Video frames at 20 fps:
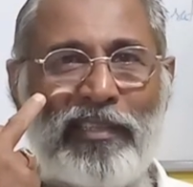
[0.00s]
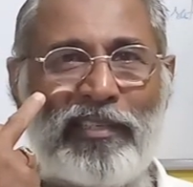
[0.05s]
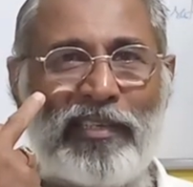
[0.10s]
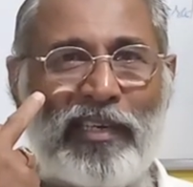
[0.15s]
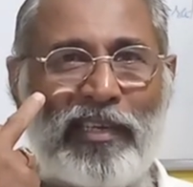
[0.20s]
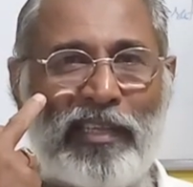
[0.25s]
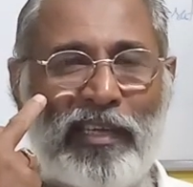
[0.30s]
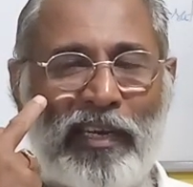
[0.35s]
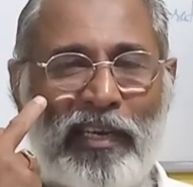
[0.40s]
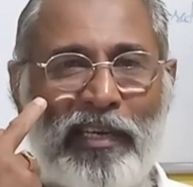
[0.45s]

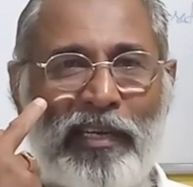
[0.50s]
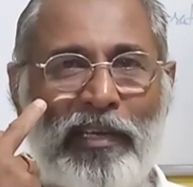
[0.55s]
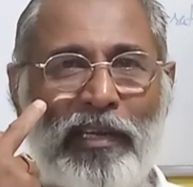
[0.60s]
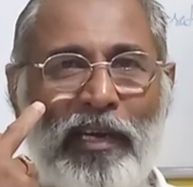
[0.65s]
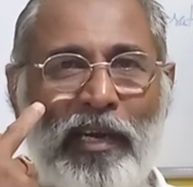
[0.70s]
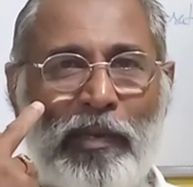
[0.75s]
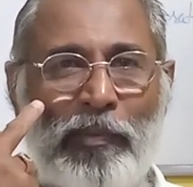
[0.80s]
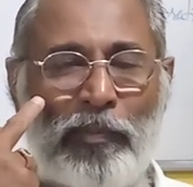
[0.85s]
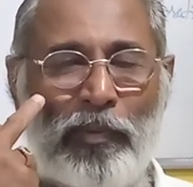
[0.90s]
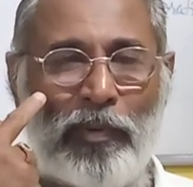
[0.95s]
inside the
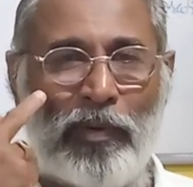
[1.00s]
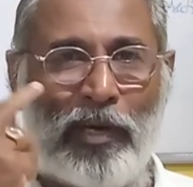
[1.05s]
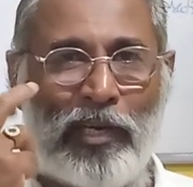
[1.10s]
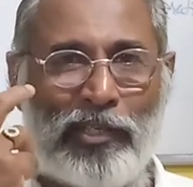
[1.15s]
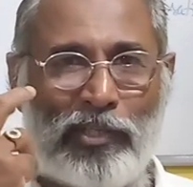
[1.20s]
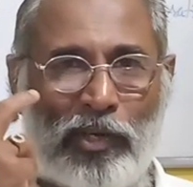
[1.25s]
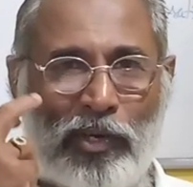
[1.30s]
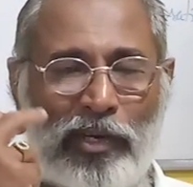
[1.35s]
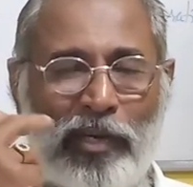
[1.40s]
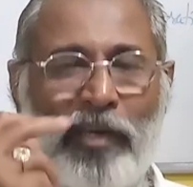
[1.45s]

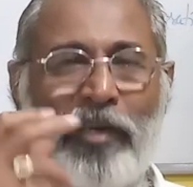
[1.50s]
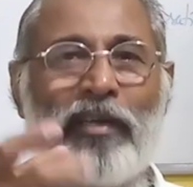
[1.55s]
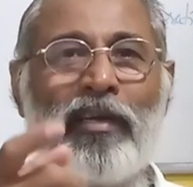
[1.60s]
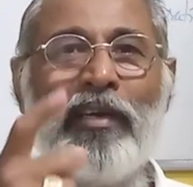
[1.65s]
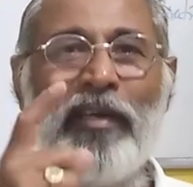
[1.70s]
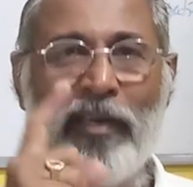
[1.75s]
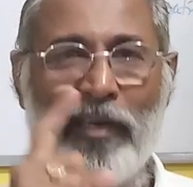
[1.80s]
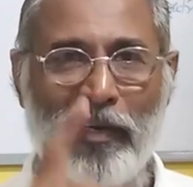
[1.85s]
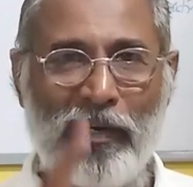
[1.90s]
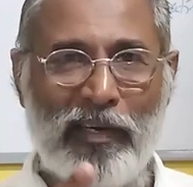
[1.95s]
eye socket,
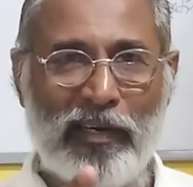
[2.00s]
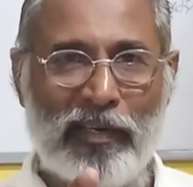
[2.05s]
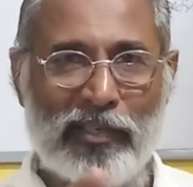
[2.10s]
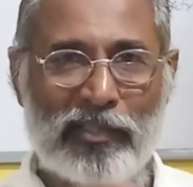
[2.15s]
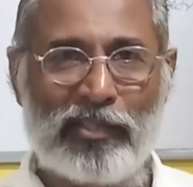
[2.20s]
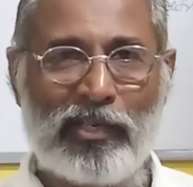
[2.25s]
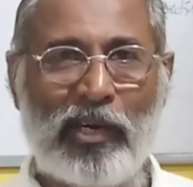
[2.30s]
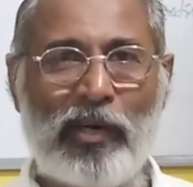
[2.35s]
it is